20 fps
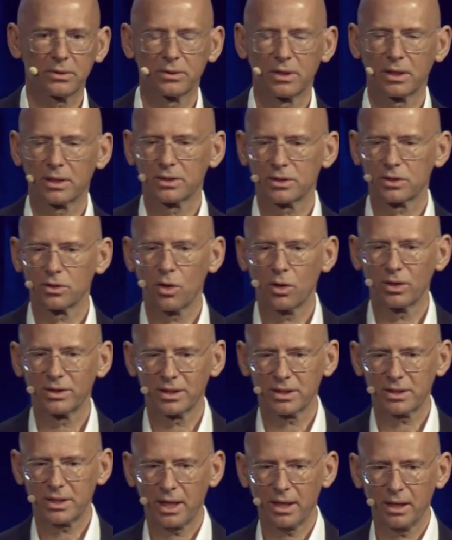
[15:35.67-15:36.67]
There is no
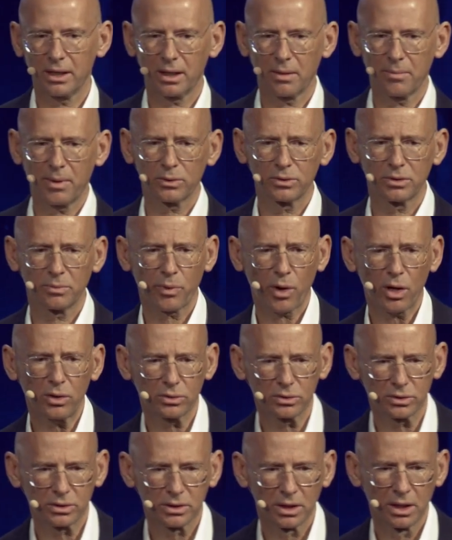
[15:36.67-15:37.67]
understanding about the
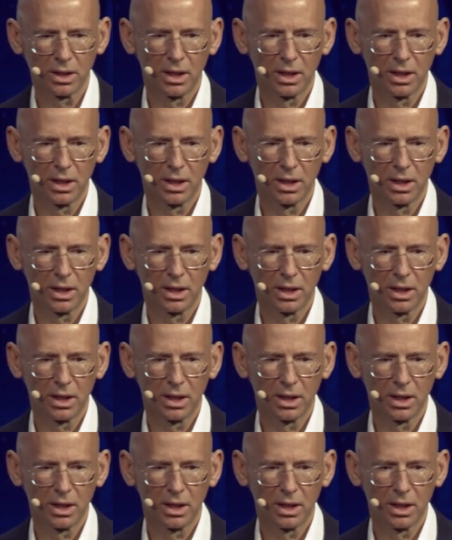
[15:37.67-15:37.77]
product,